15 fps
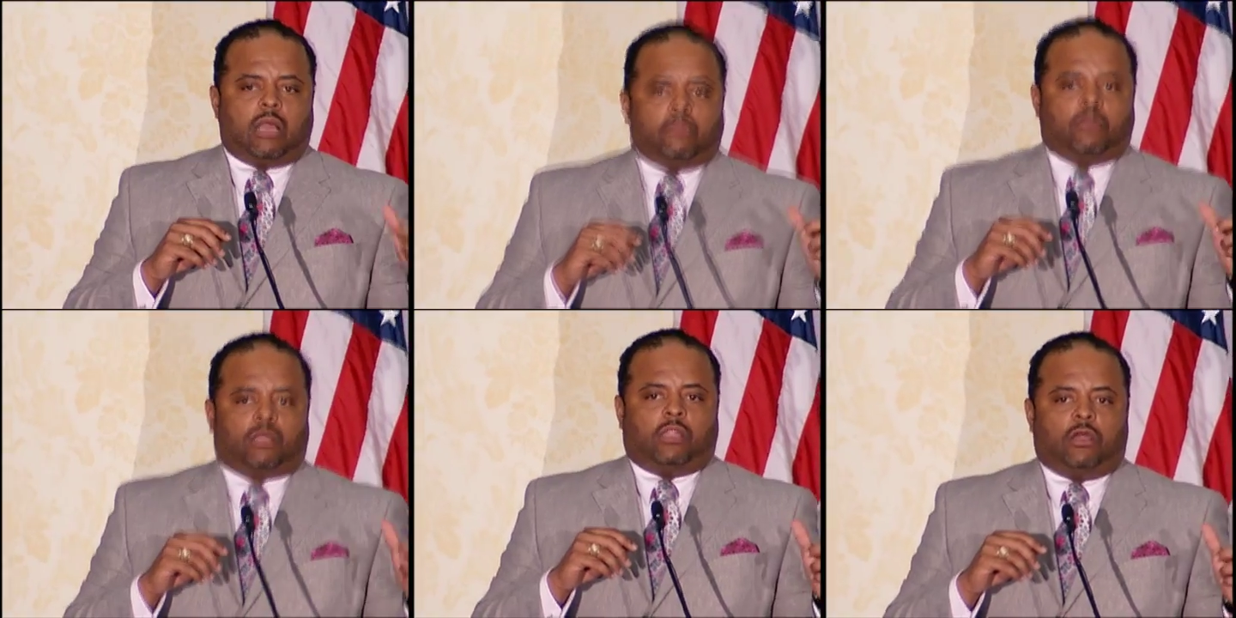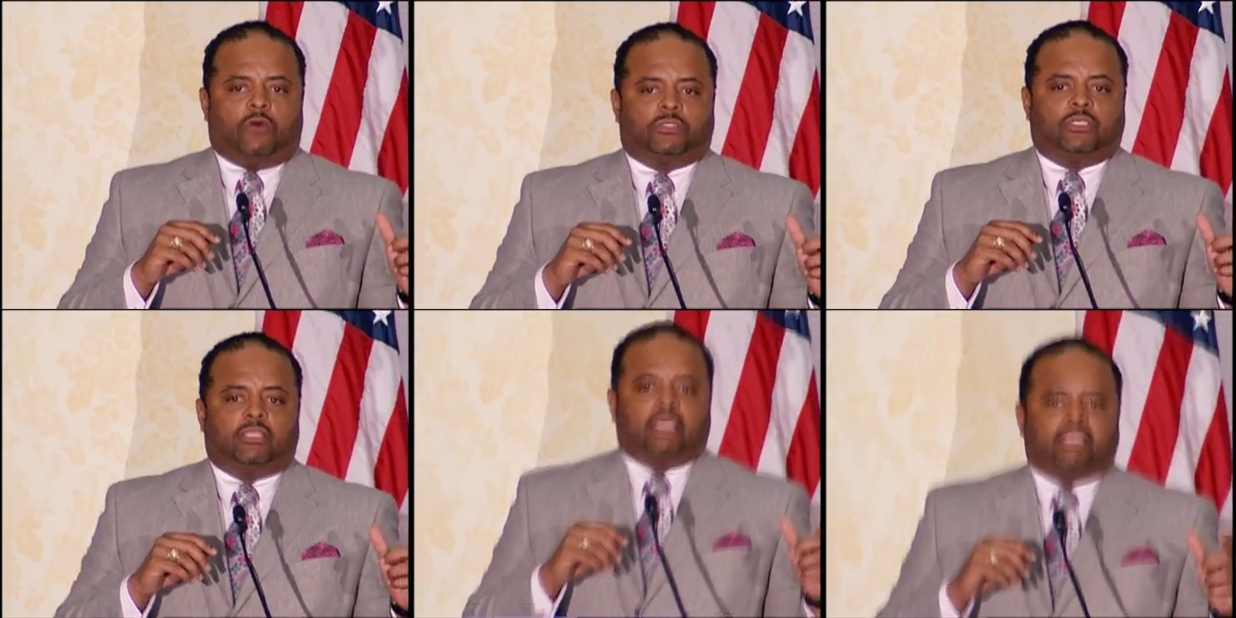I'm going to
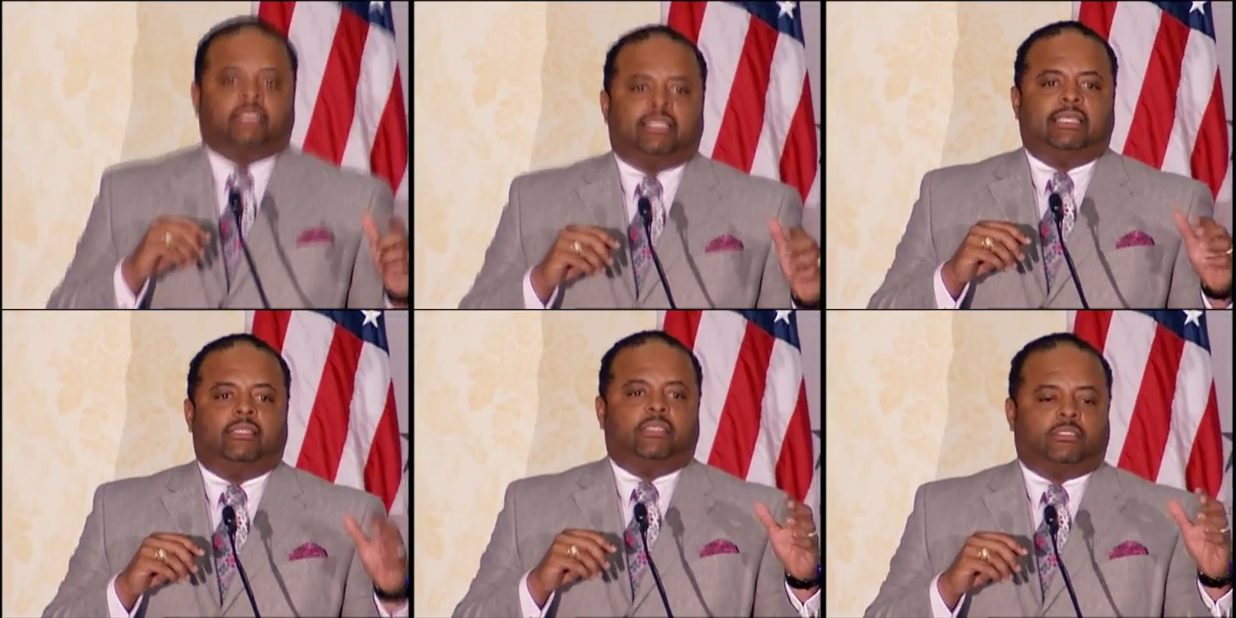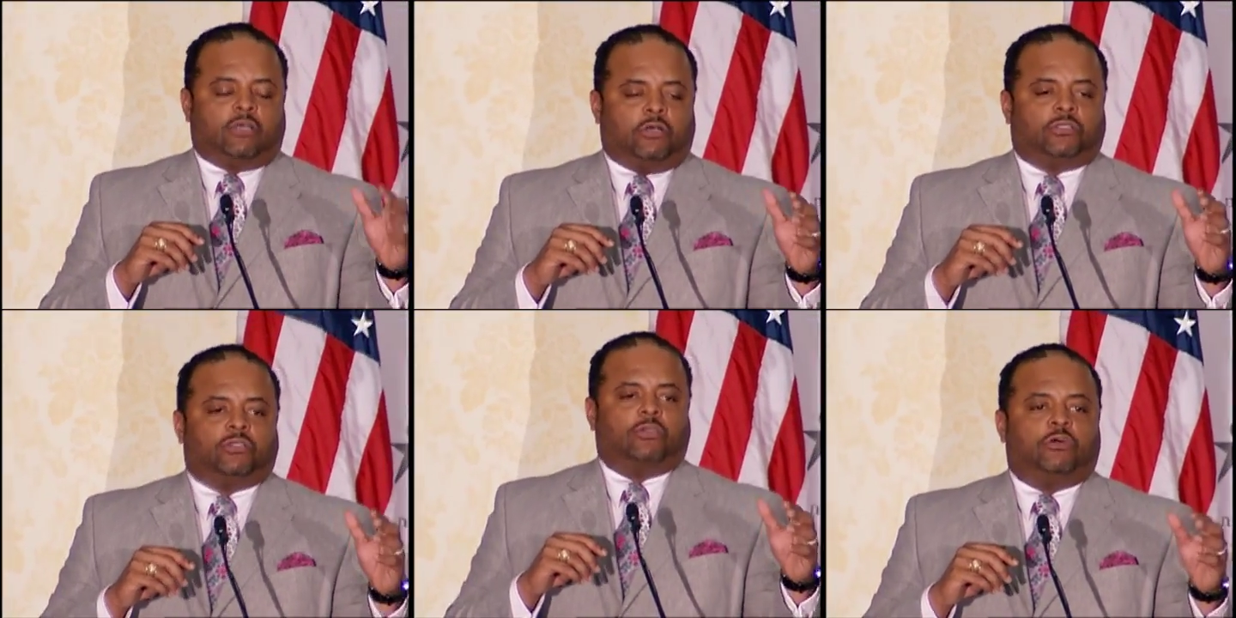close on this, and this
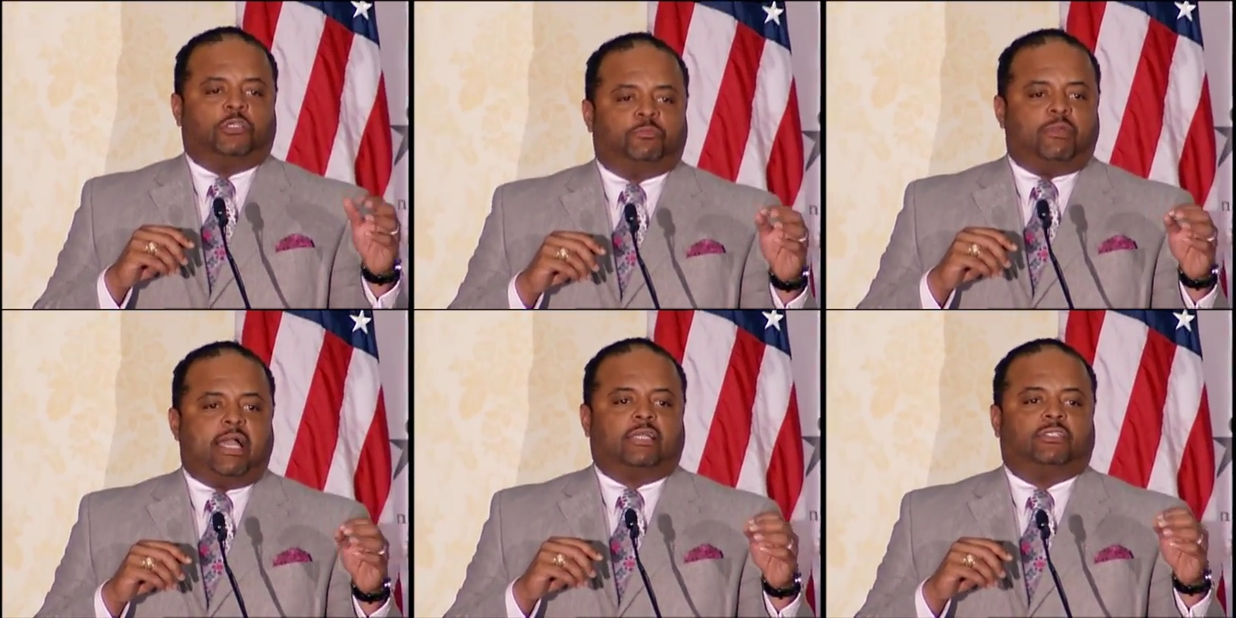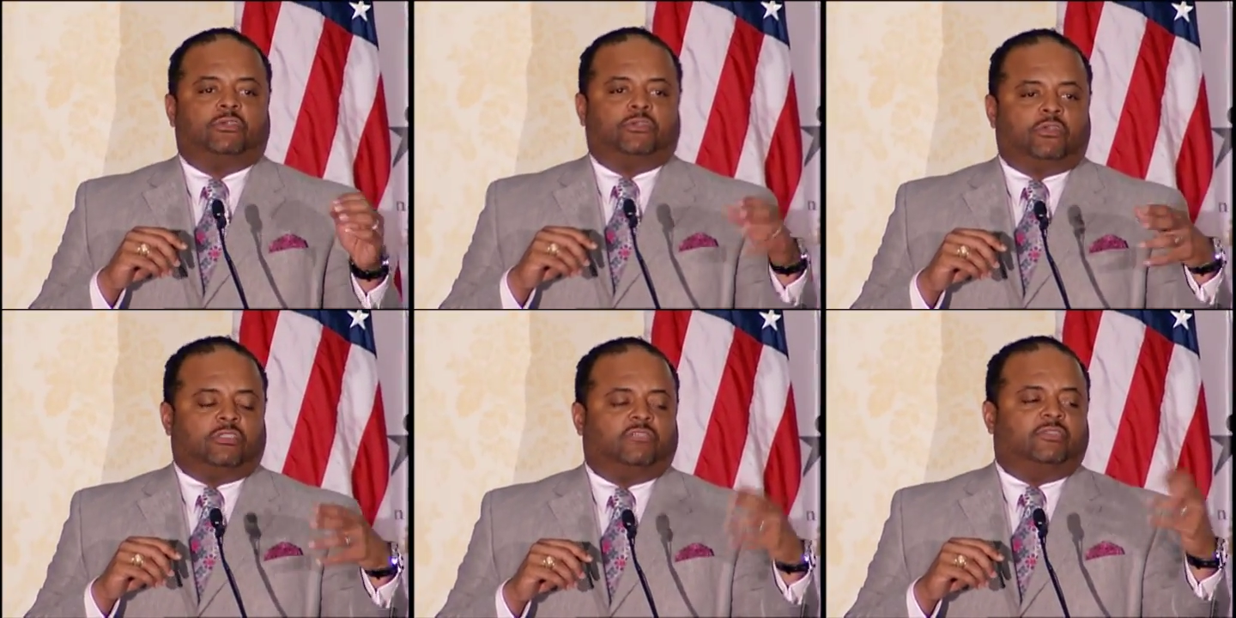also goes back to
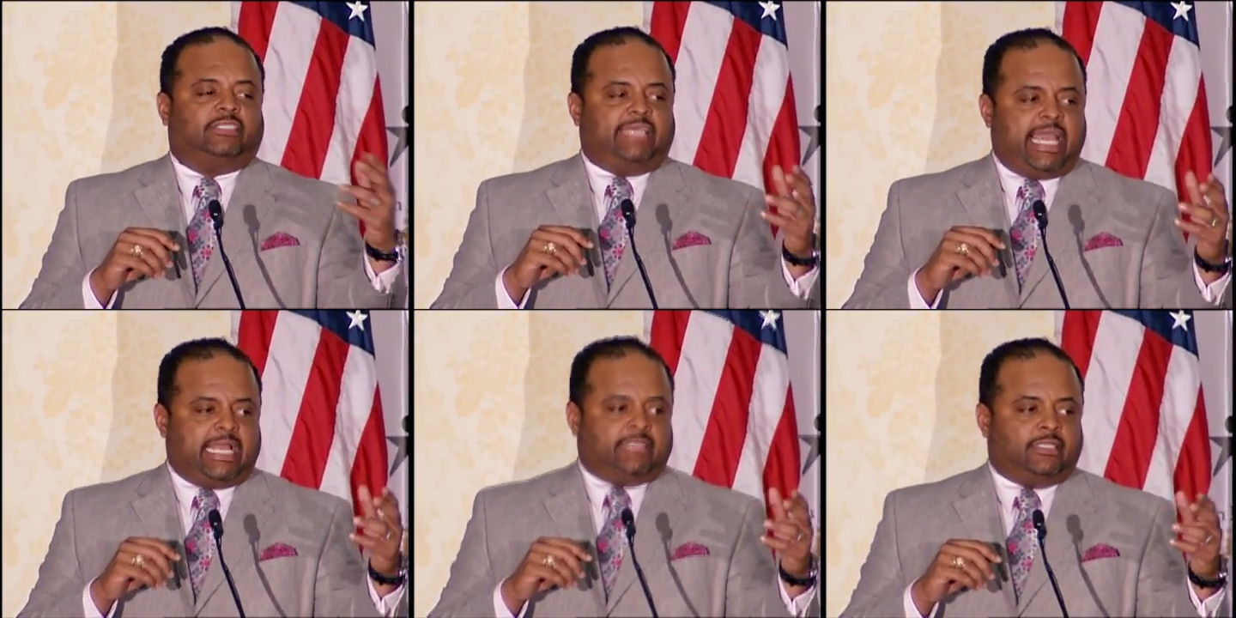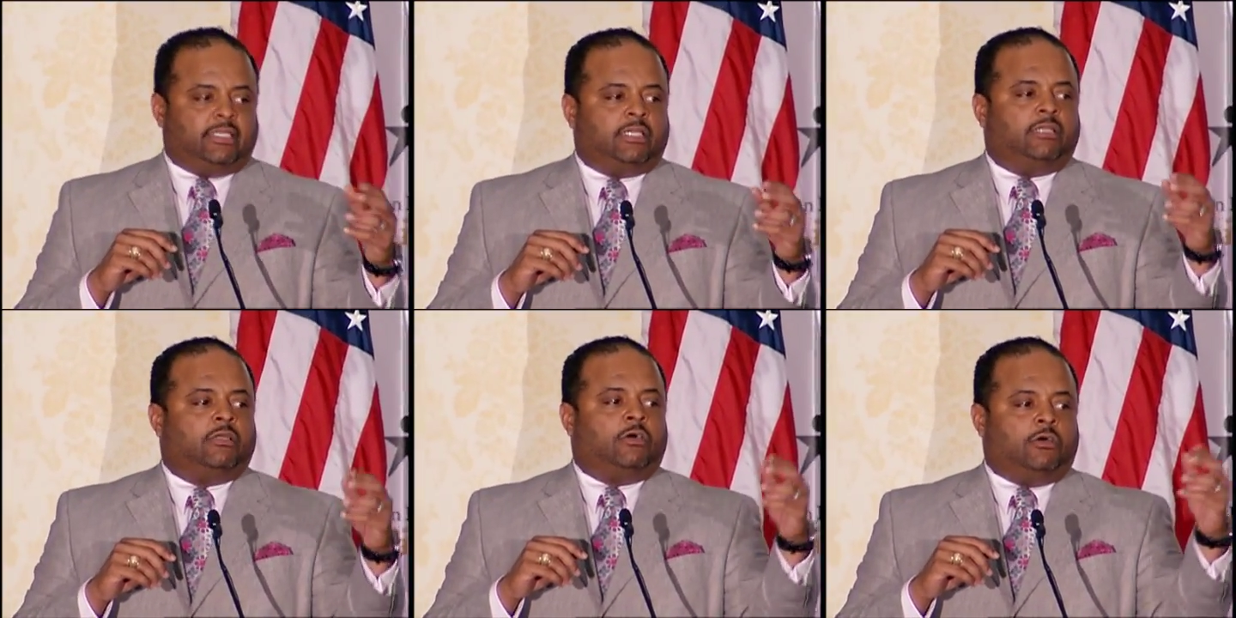in terms of a
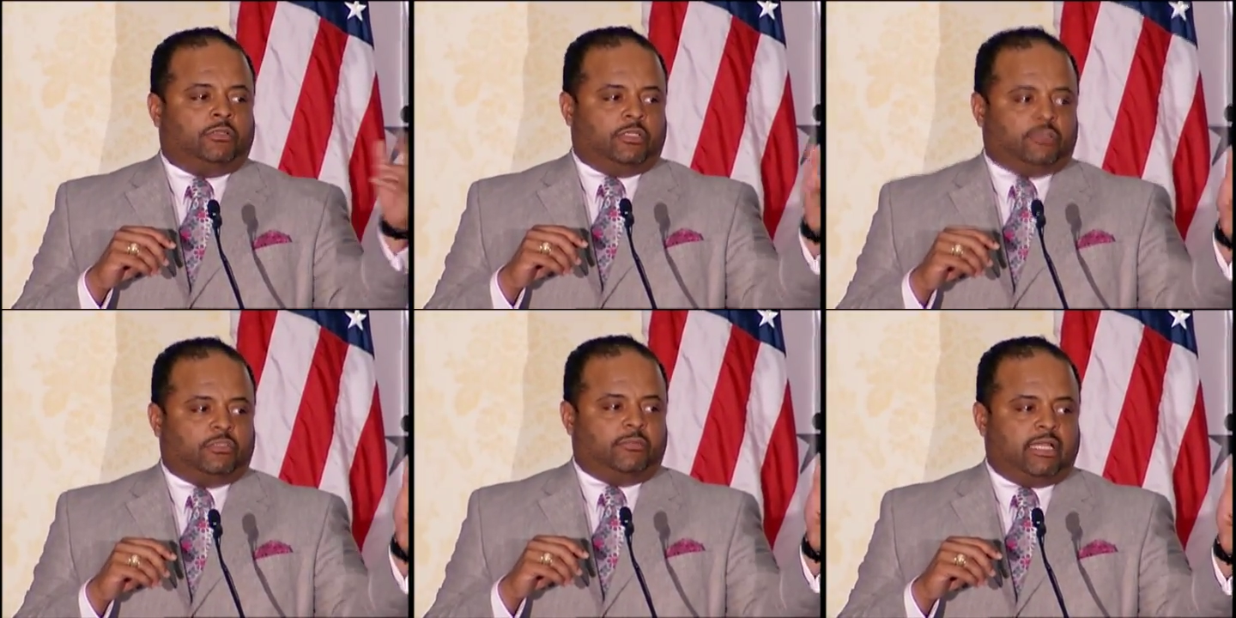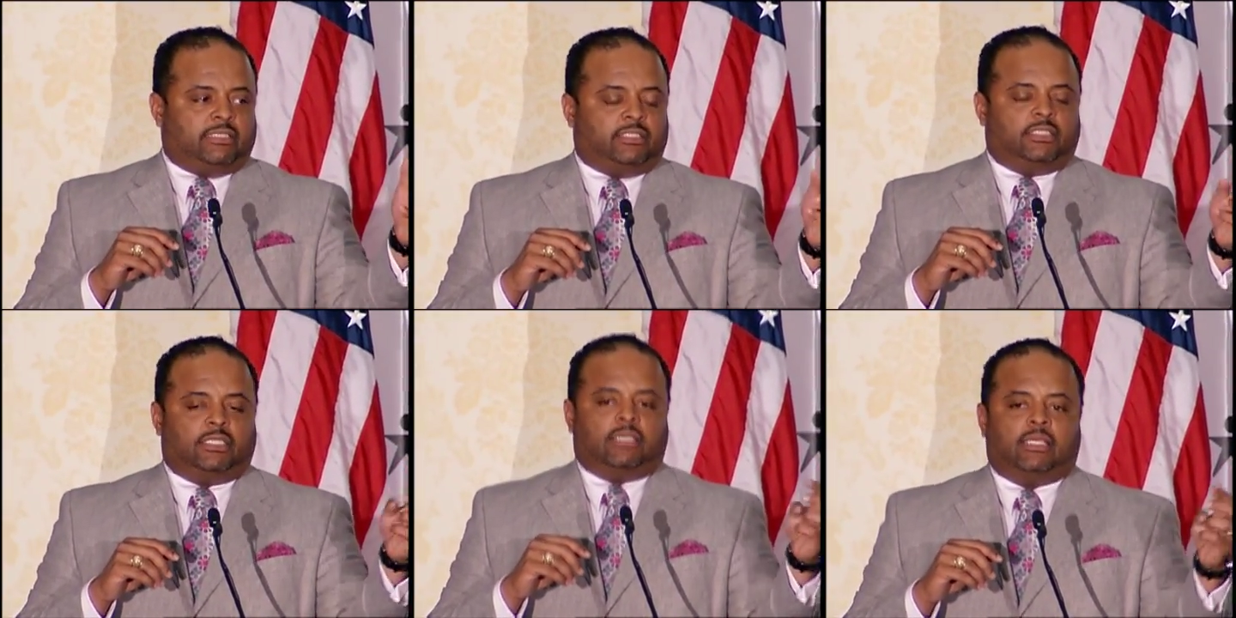tactic and all deals with
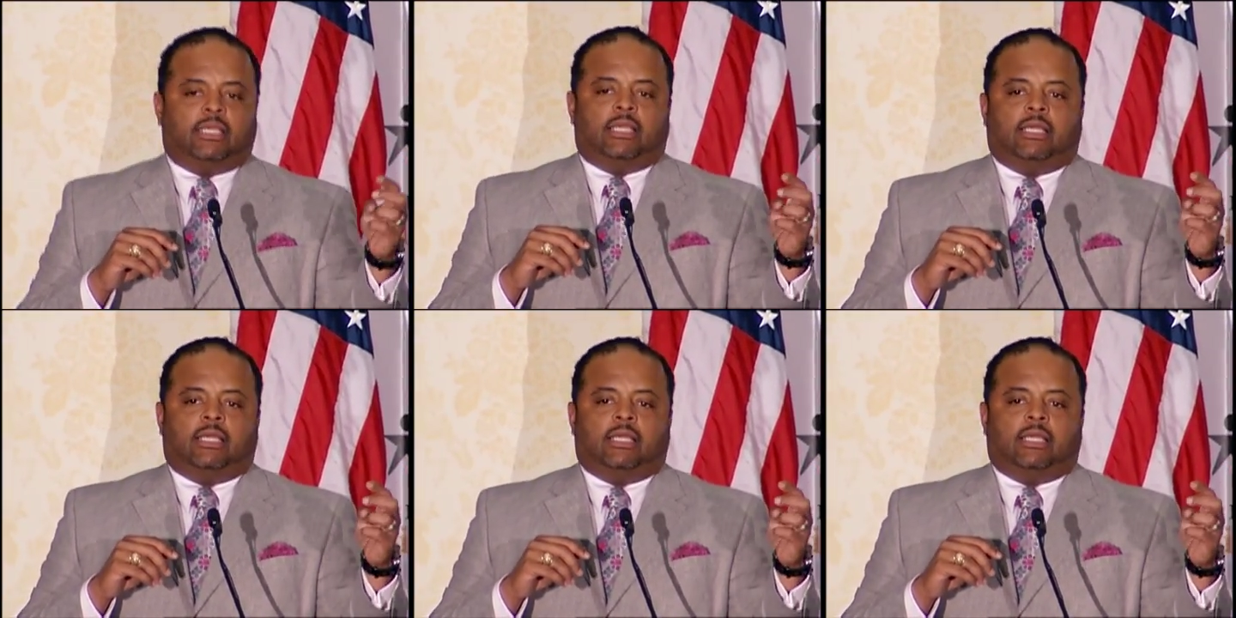messaging.